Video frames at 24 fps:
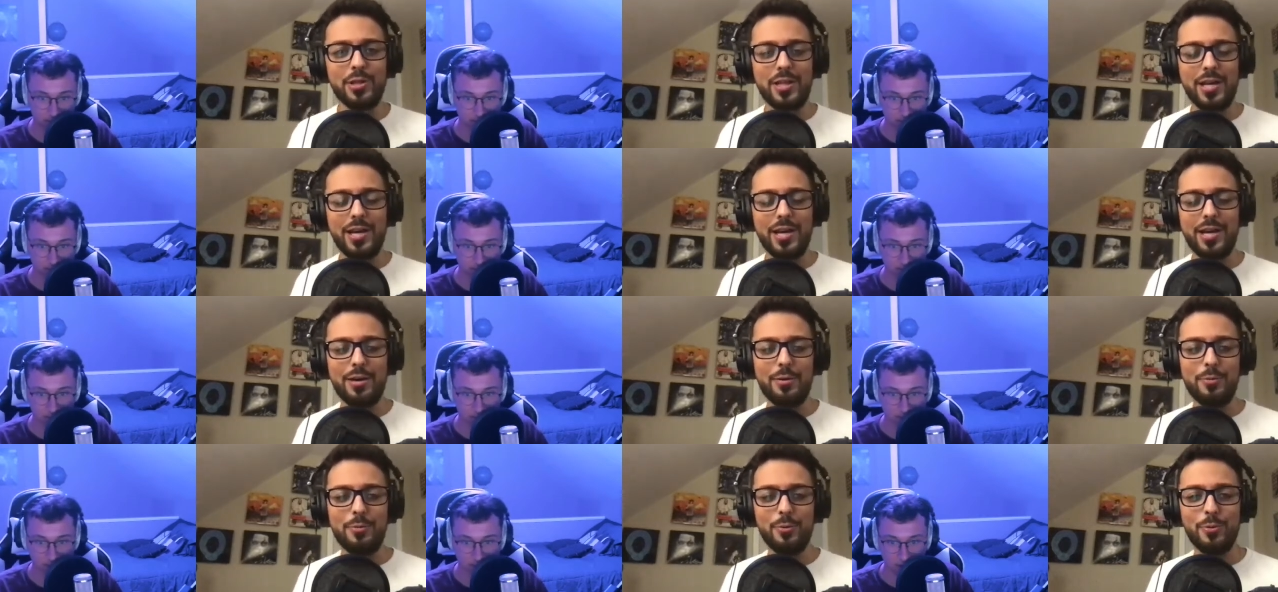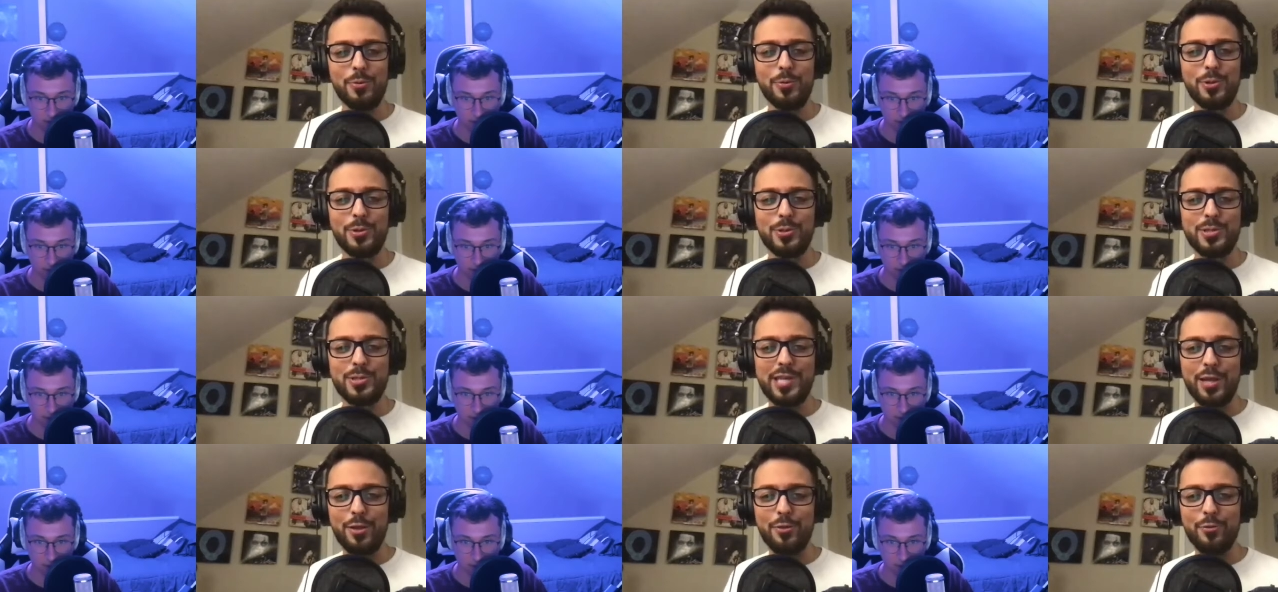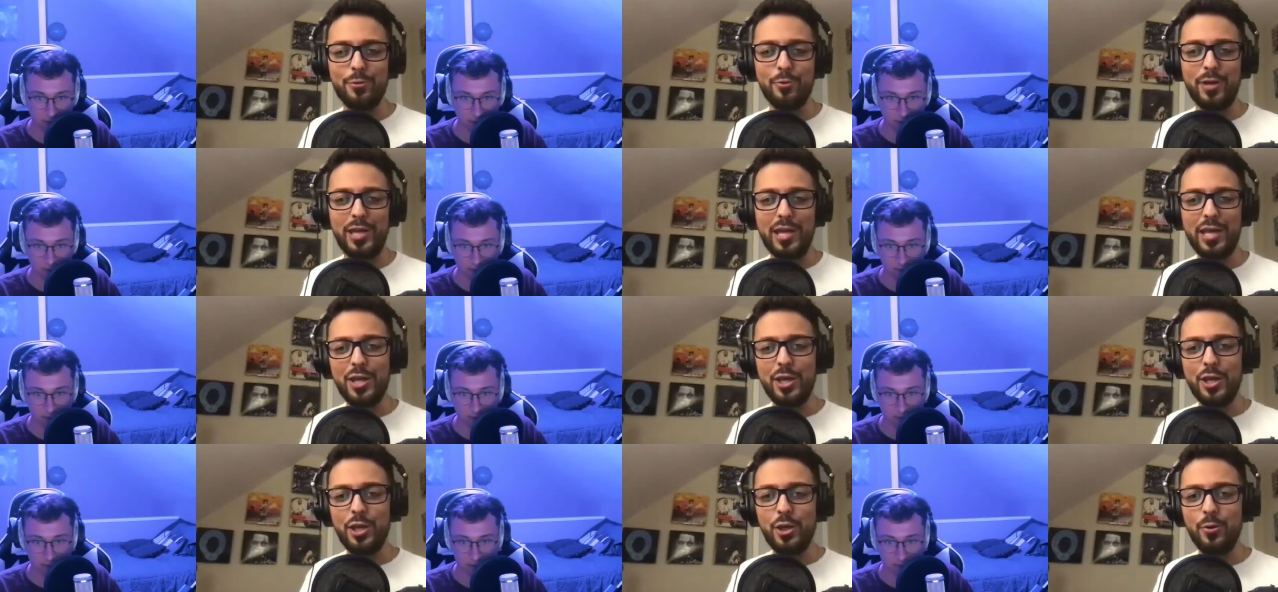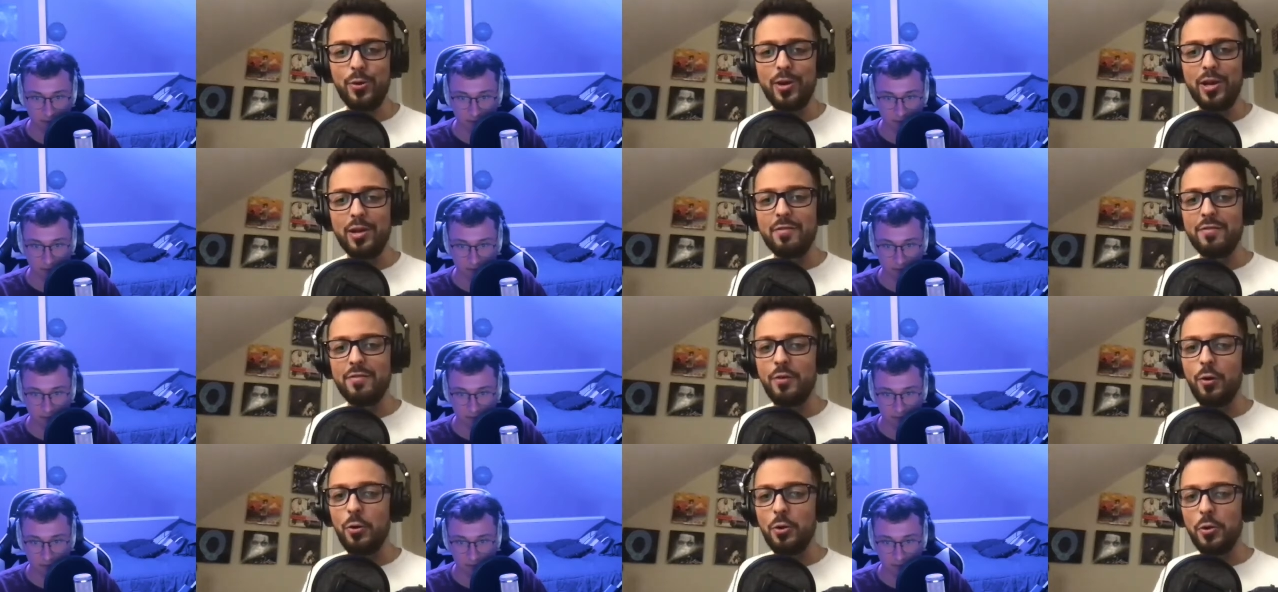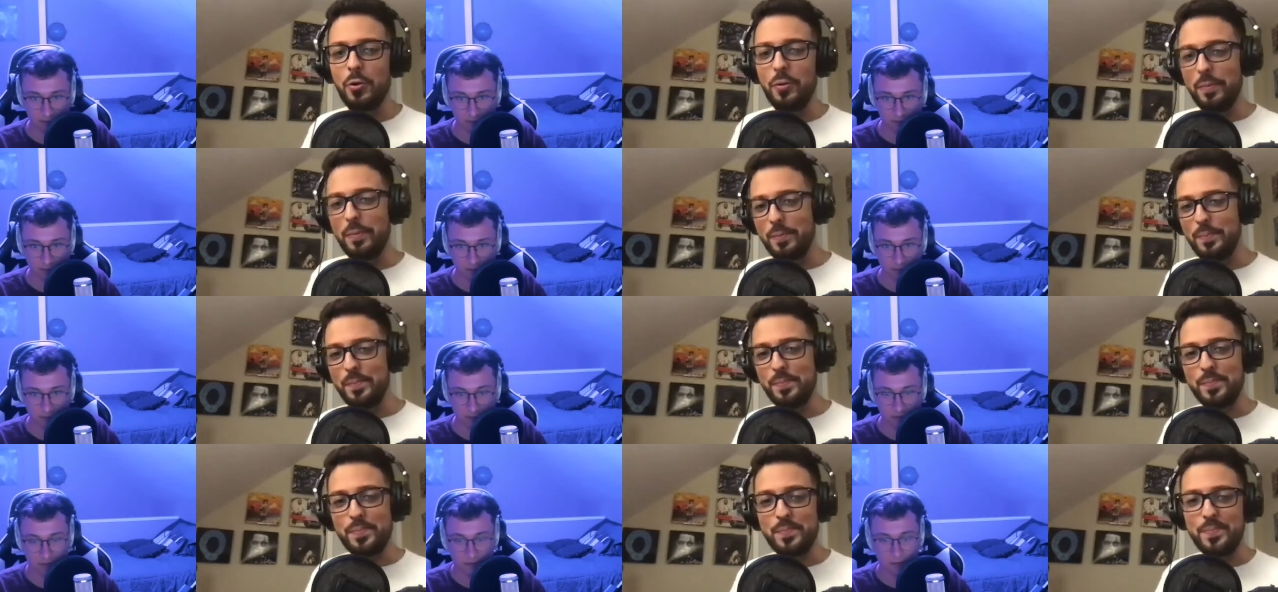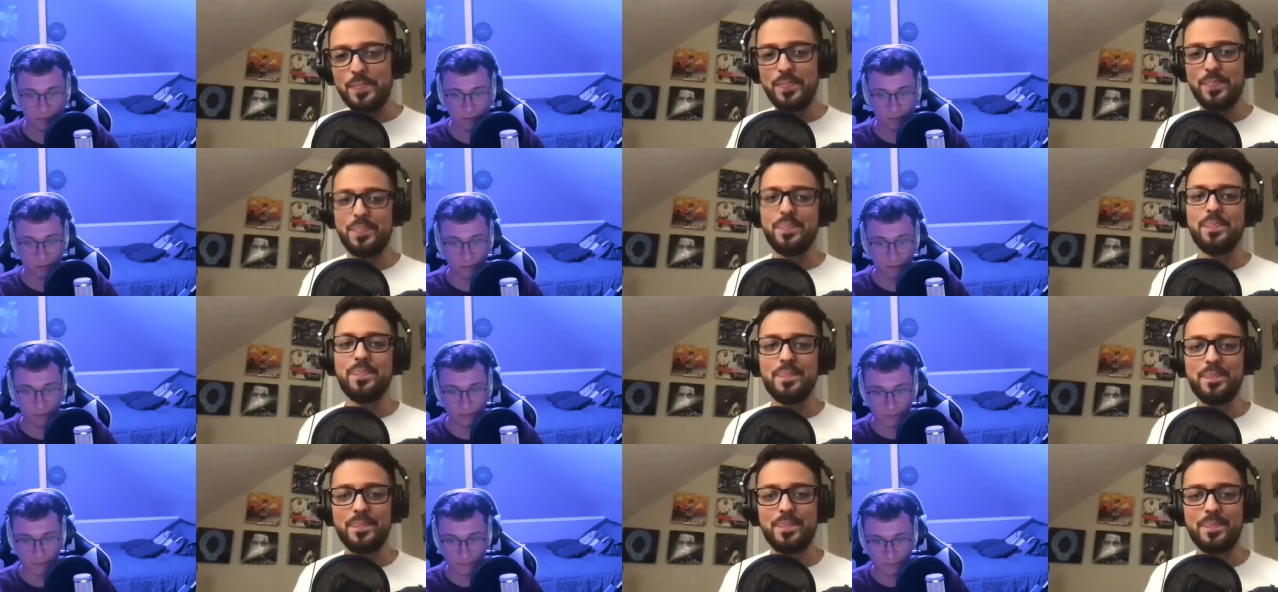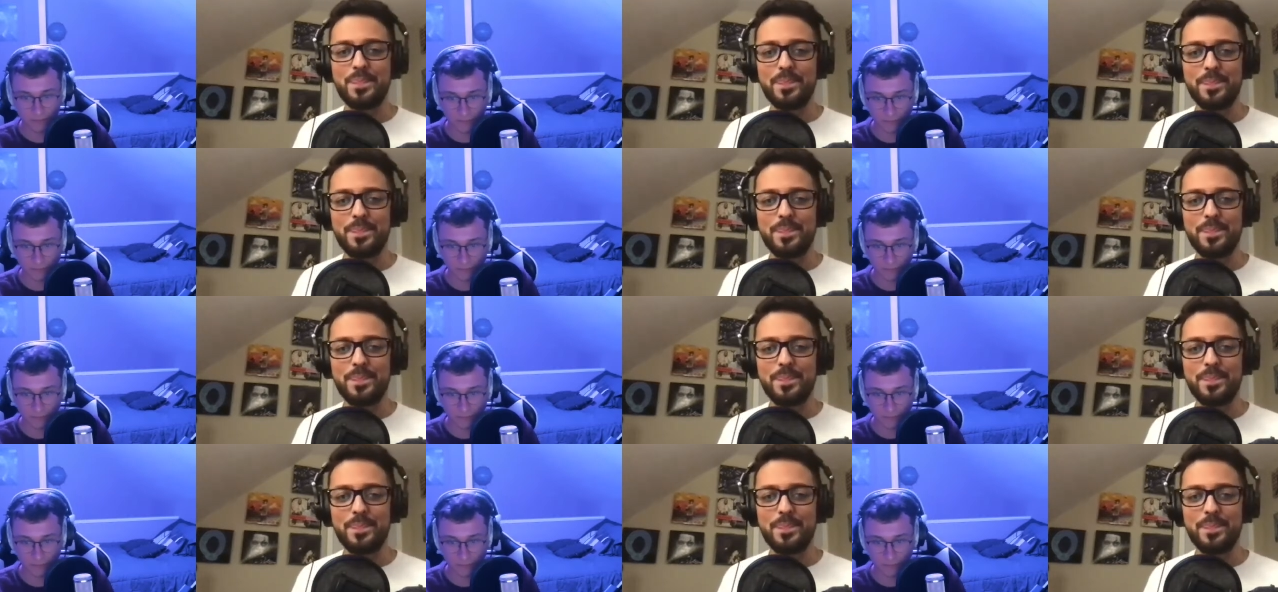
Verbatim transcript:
Speaker 1: uh, we'll, take through EQing a vocal. Cool.